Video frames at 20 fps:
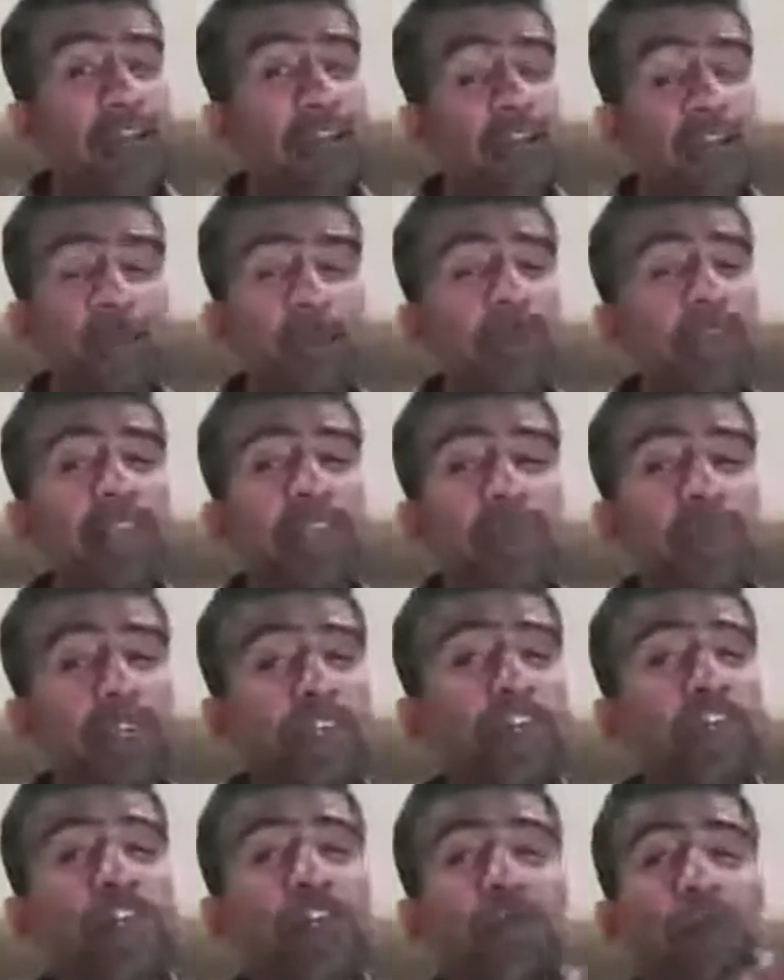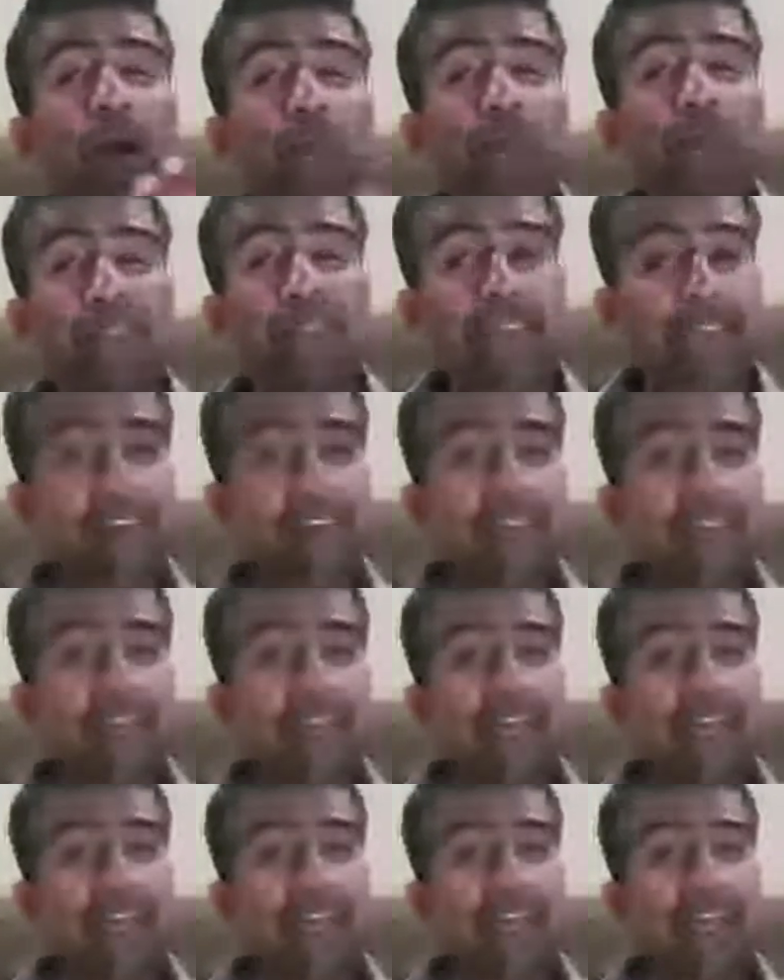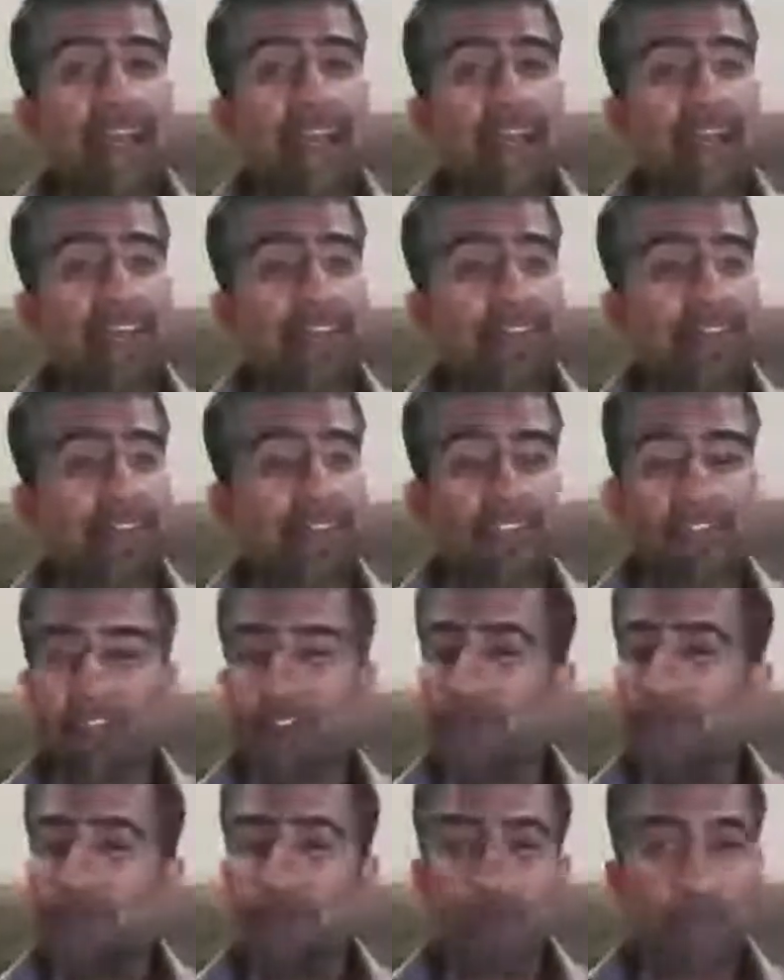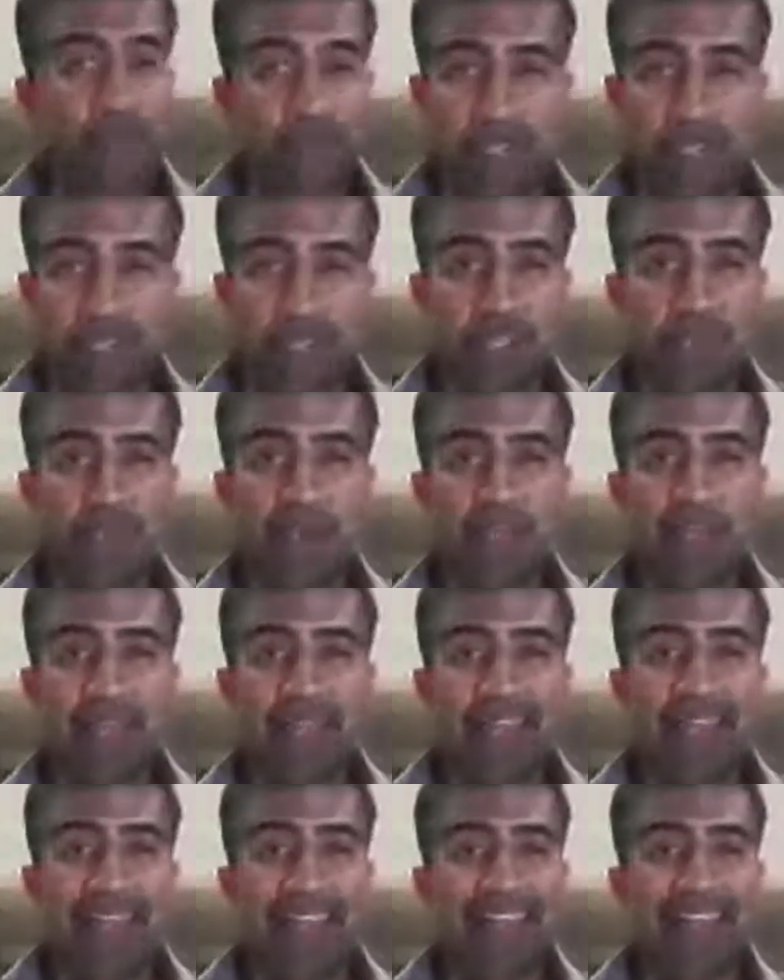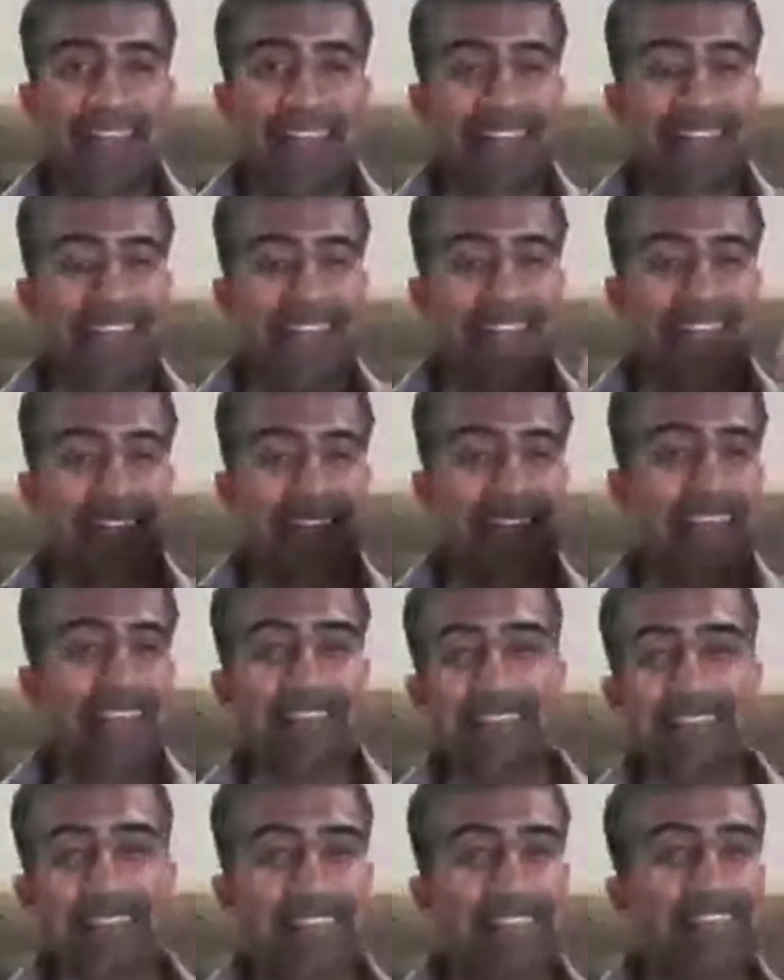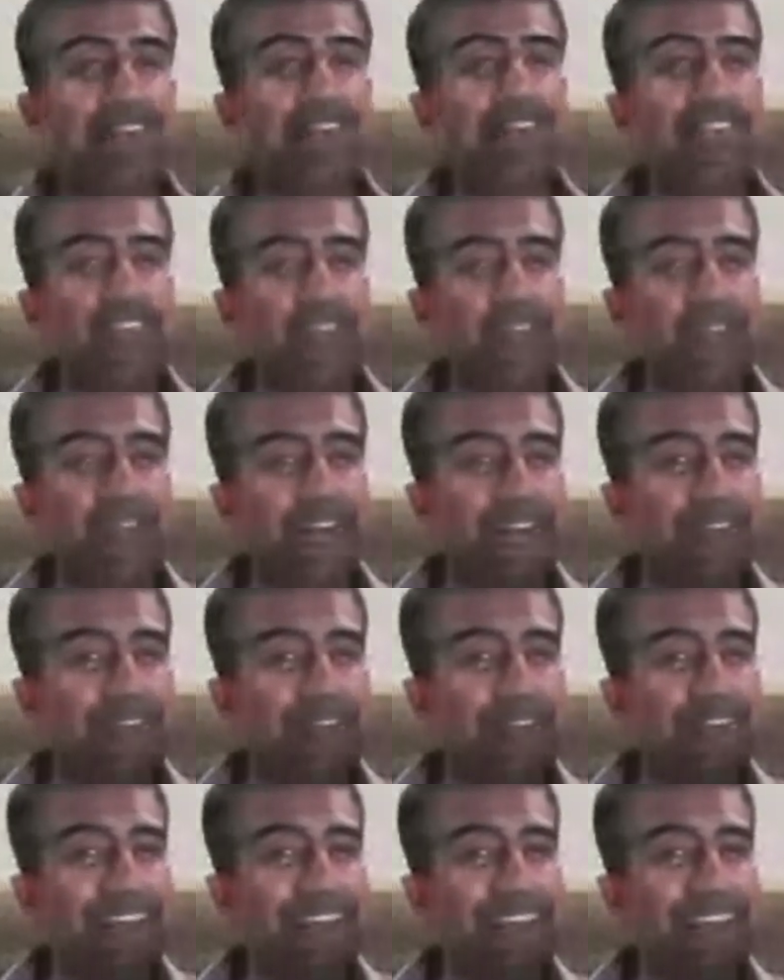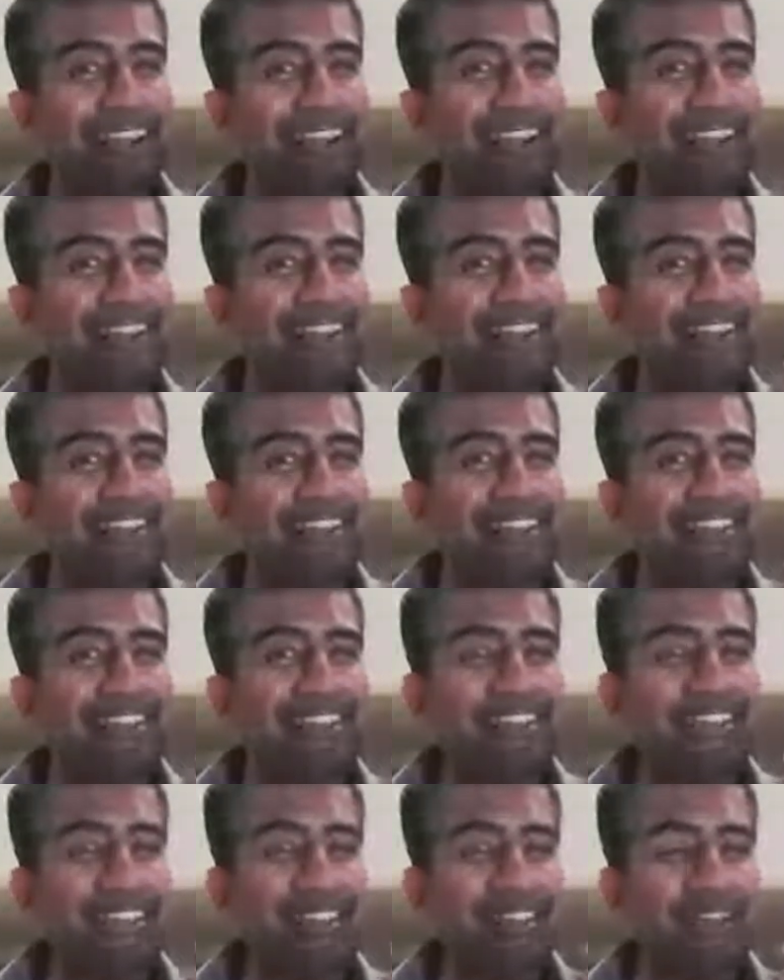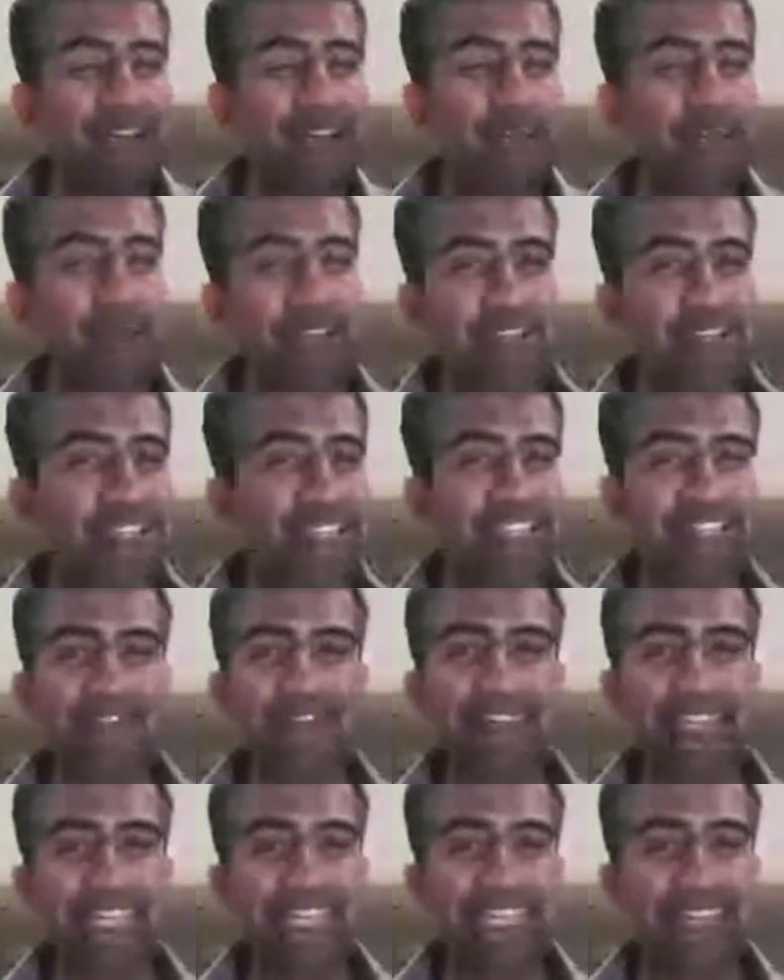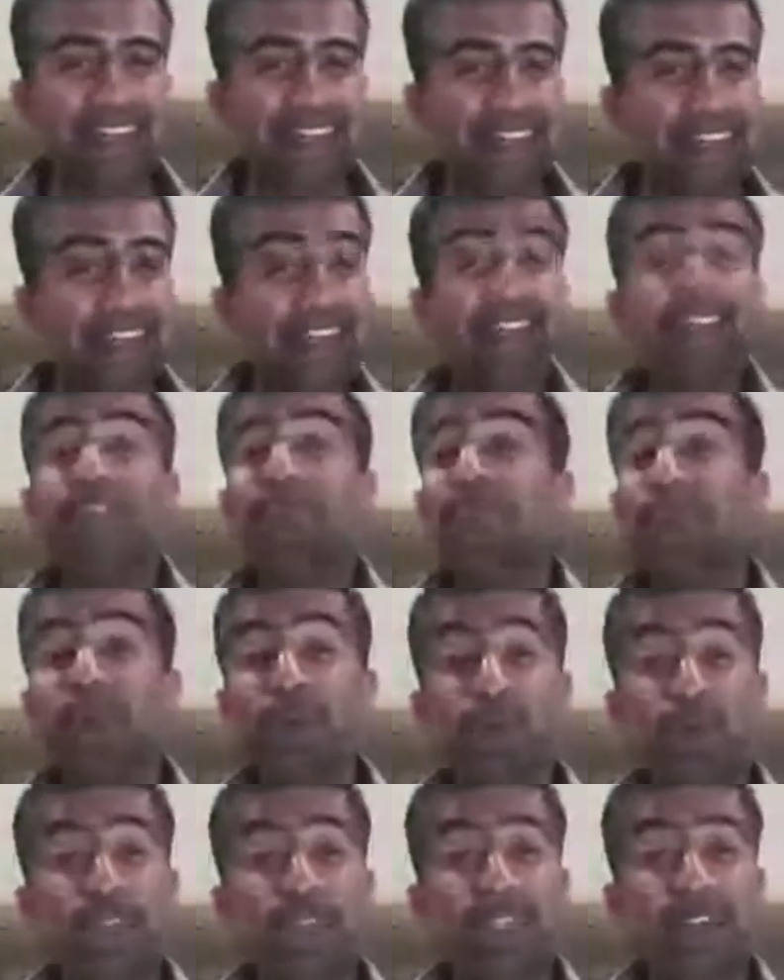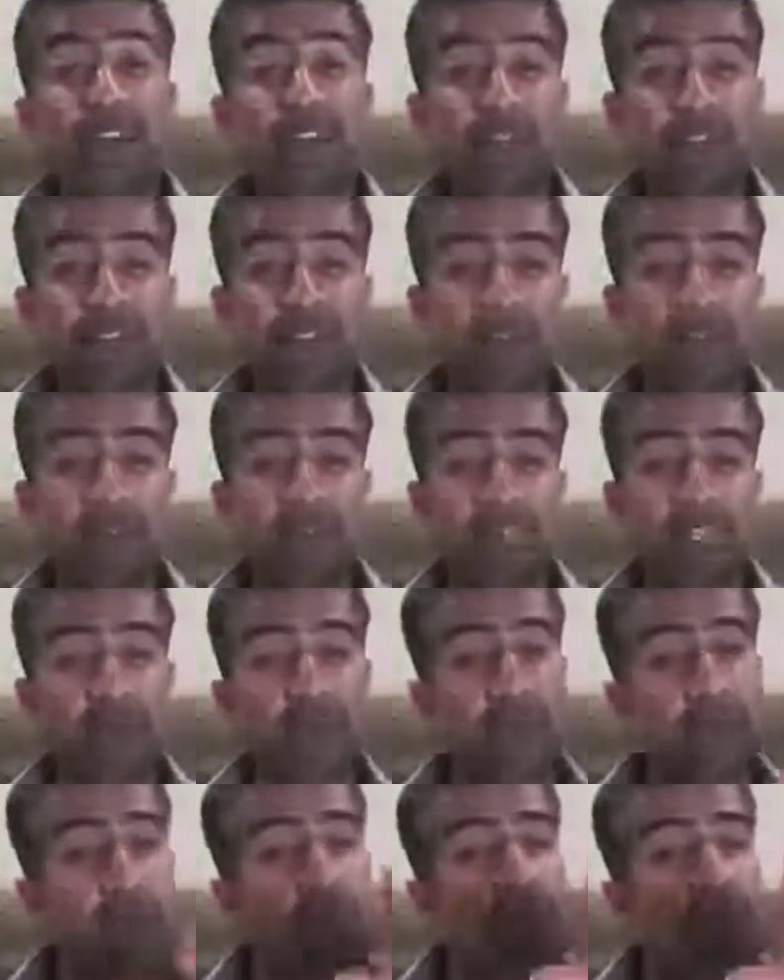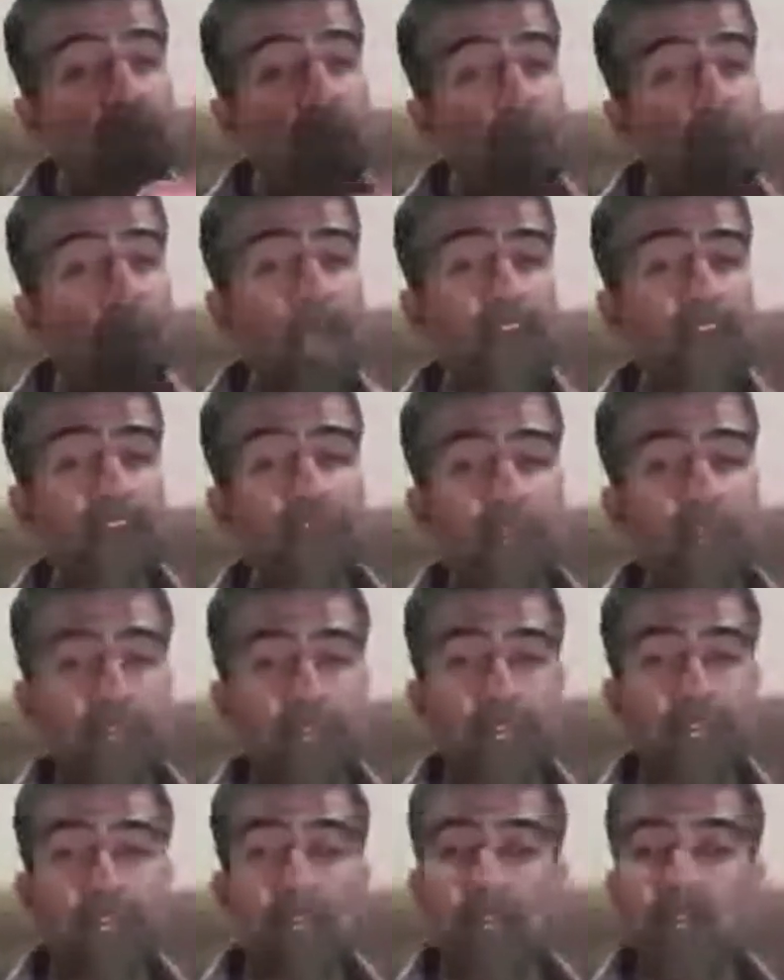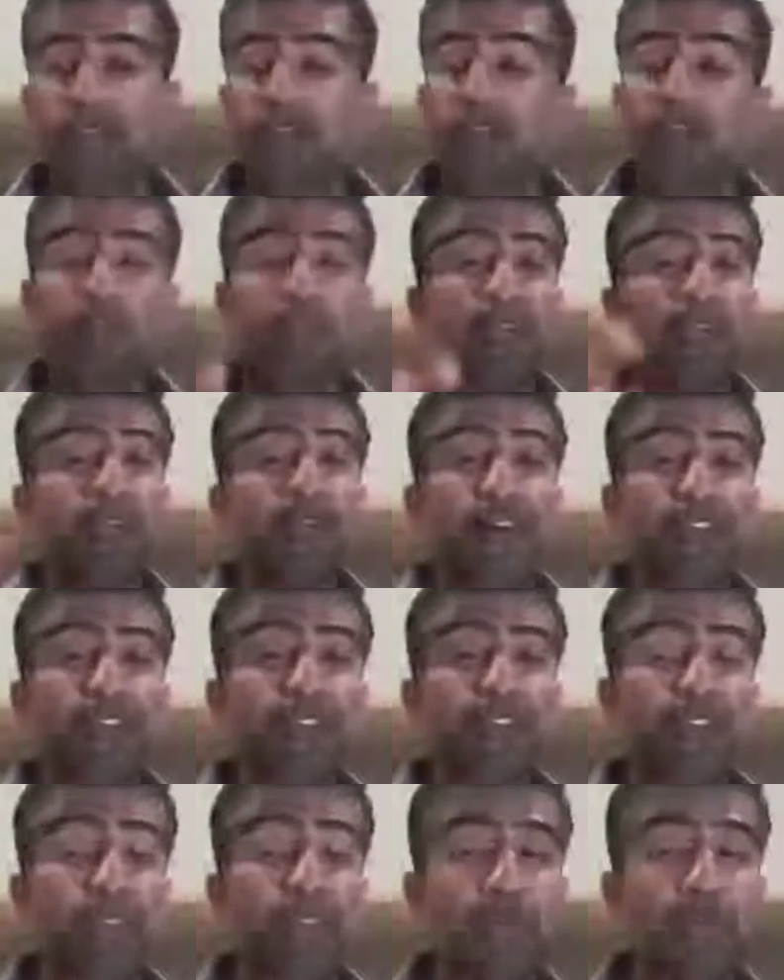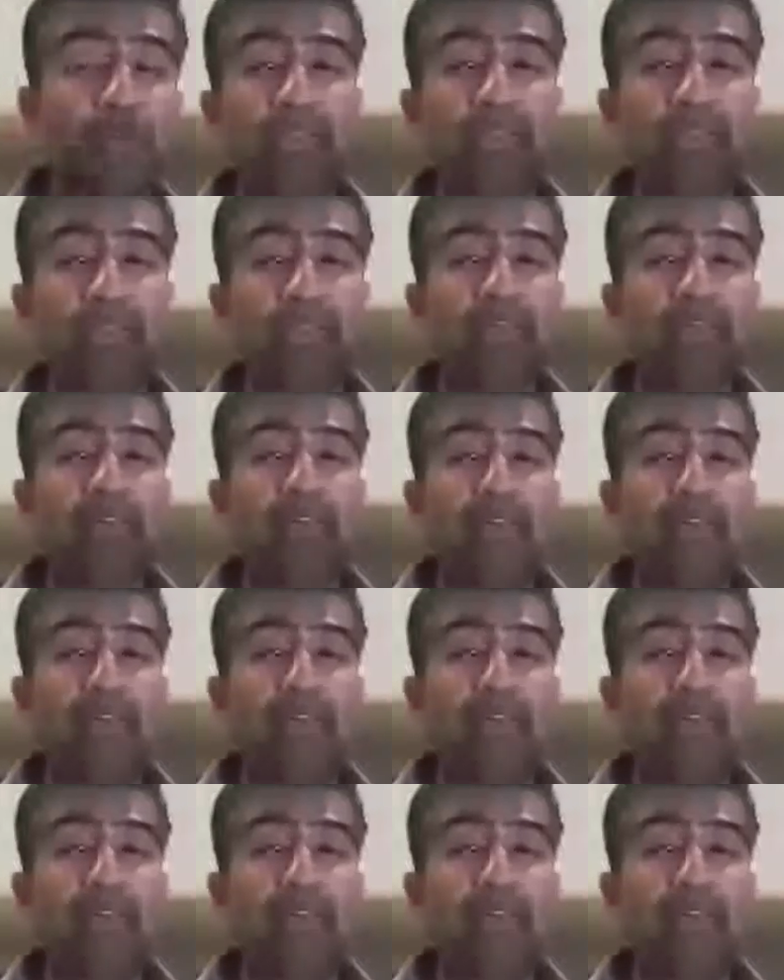Could it be that because you're up late and you're doing whatever you're doing and it's getting late into the evening and you're kind of feeling that kind of late night munchies feeling, and therefore you reach out for something? So it could be a when trigger. It could be a first thing in the morning.